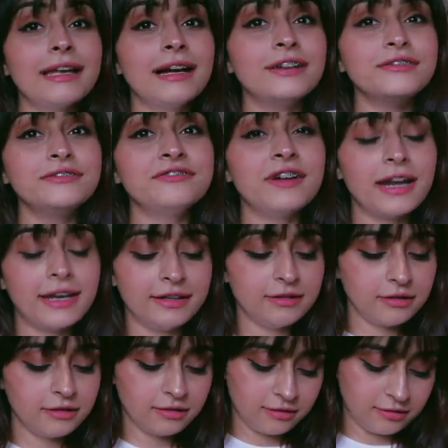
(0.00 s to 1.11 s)
can't
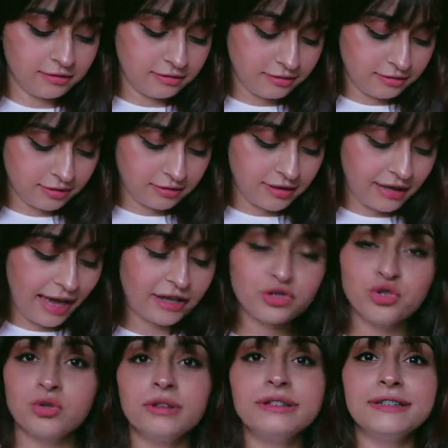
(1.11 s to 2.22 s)
find uh, the
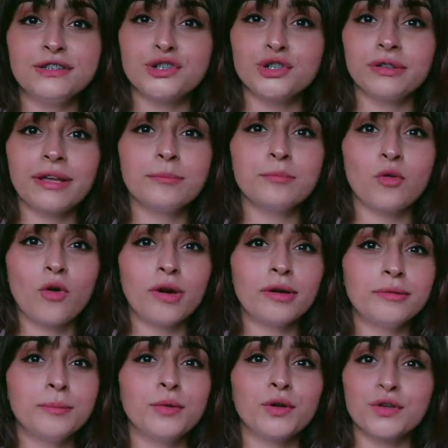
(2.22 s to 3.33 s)
actual t-shirt I bought
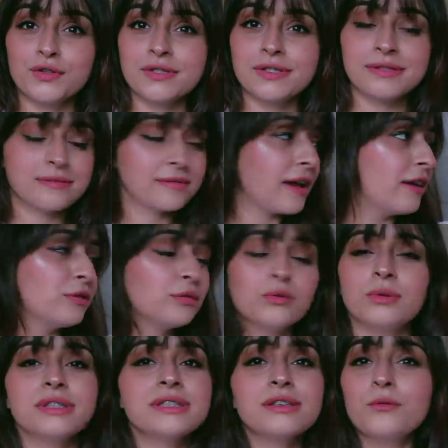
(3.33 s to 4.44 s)
because I don't
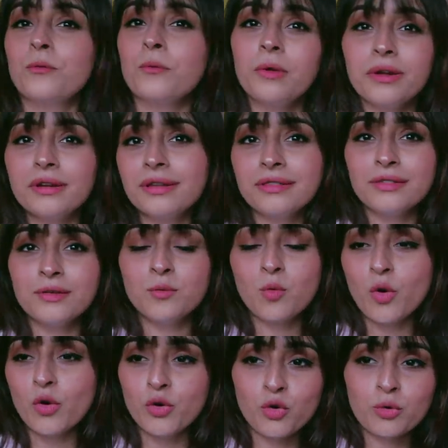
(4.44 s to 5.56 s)
know, it's somewhere in the
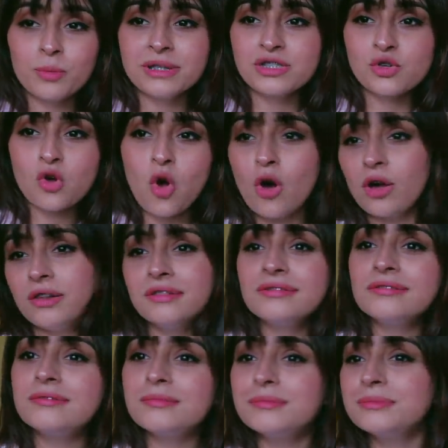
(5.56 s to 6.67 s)
wardrobe. It's all
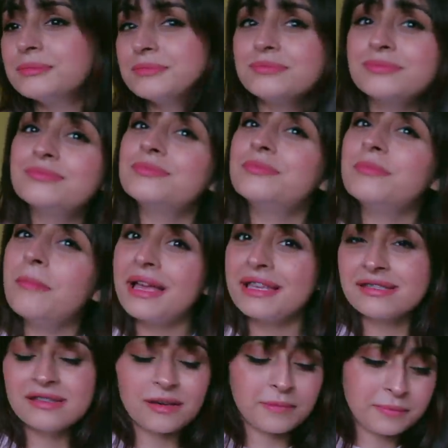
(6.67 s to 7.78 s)

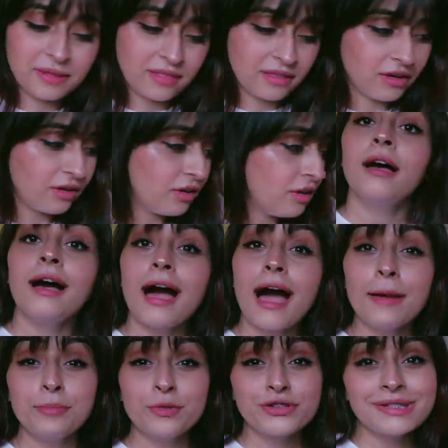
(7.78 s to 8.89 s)
messed up in there.
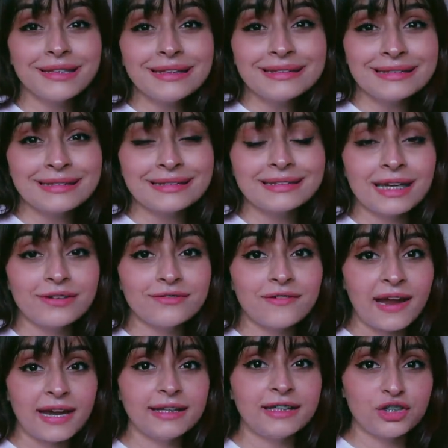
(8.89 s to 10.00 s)
I personally think that
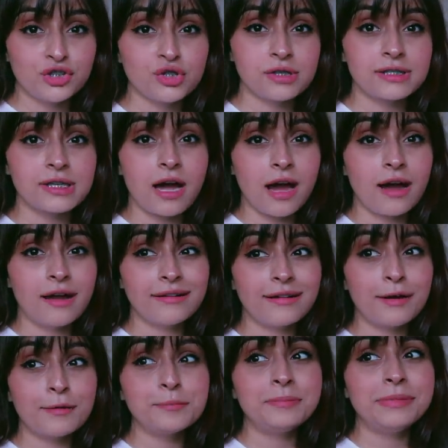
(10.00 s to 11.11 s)
white t-shirts are
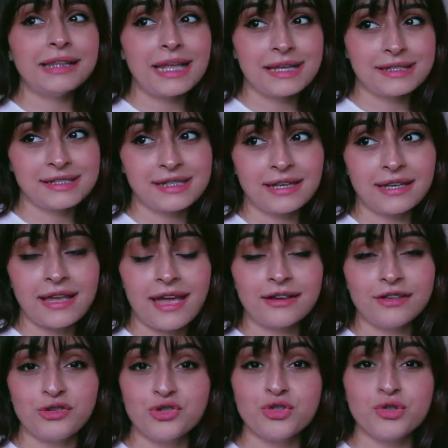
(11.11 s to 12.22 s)
a blessing
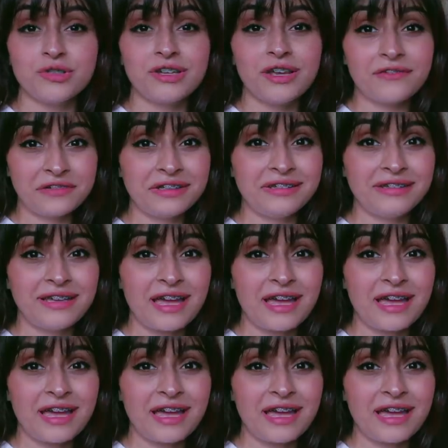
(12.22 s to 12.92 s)
and you should definitely